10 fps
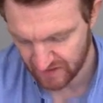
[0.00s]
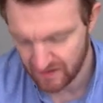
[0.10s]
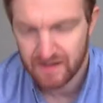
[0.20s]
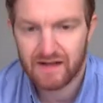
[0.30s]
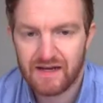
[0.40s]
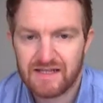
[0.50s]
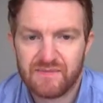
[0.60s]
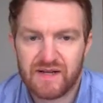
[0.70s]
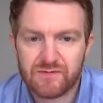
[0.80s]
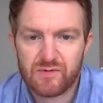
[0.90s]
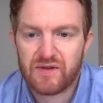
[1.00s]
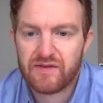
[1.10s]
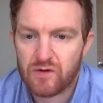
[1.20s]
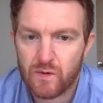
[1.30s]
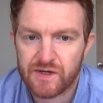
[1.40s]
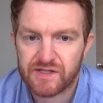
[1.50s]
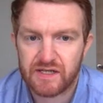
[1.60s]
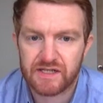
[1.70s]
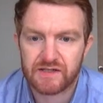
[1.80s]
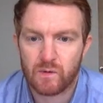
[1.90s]
Now let's imagine we were given a question like
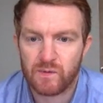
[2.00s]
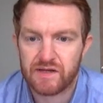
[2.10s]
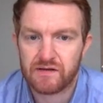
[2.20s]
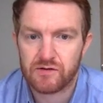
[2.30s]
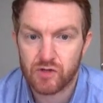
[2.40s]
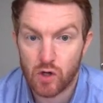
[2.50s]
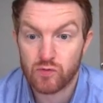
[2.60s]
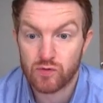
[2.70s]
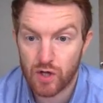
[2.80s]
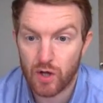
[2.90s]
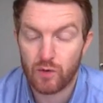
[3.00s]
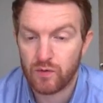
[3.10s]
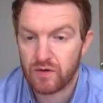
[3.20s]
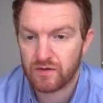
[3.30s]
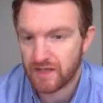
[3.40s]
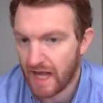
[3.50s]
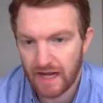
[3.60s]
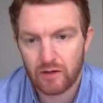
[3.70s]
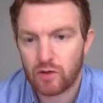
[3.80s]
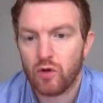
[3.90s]
this where we don't know the
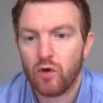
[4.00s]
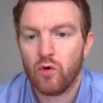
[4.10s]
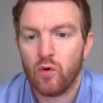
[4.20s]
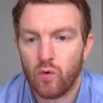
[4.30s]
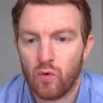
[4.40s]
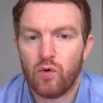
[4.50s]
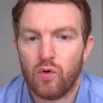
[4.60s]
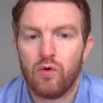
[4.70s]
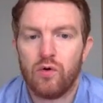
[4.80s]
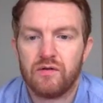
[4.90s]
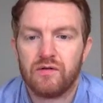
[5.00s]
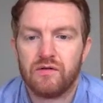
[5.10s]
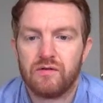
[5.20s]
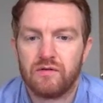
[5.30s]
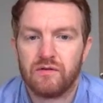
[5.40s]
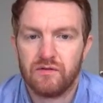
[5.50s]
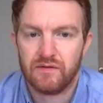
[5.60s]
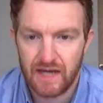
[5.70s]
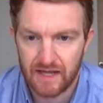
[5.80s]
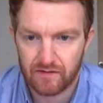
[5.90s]
angle or the
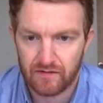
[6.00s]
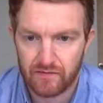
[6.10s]
length.